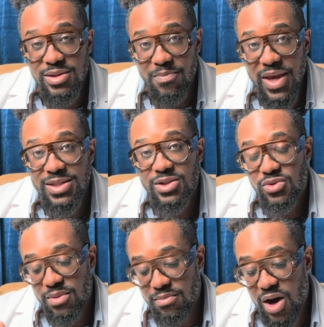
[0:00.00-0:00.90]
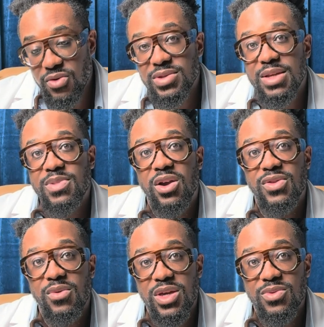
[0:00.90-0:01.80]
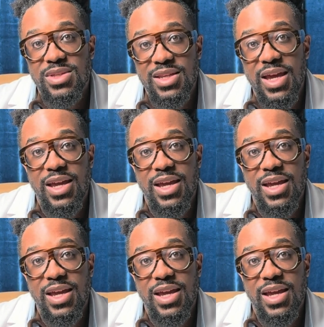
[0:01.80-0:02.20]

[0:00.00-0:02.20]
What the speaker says: the basics, or the modern CPR that we use today,